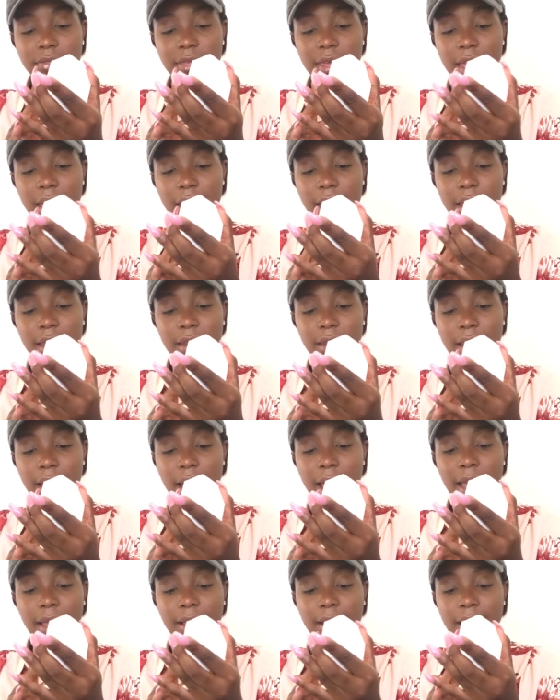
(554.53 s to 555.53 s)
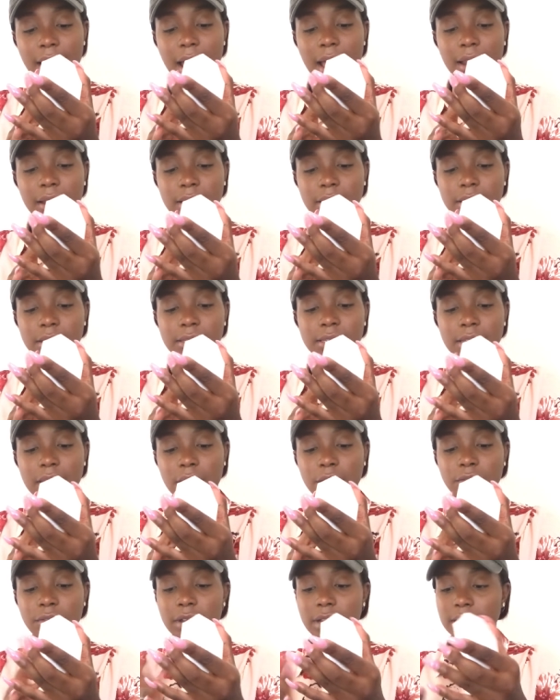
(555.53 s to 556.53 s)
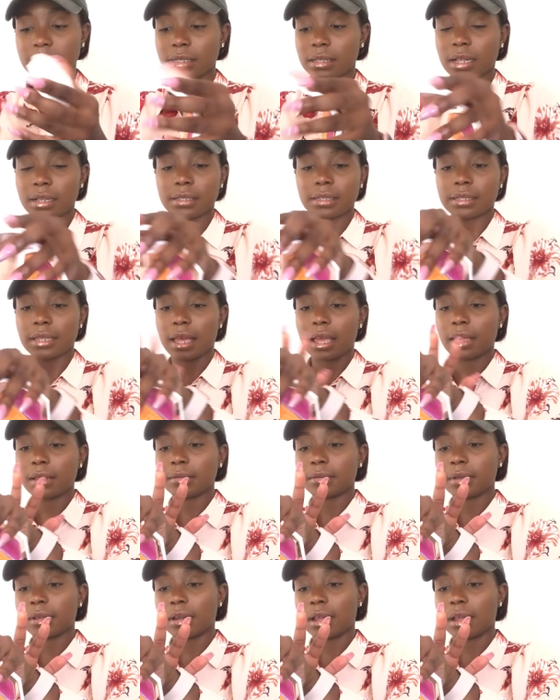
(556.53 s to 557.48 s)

Then I got Sangria Sunset,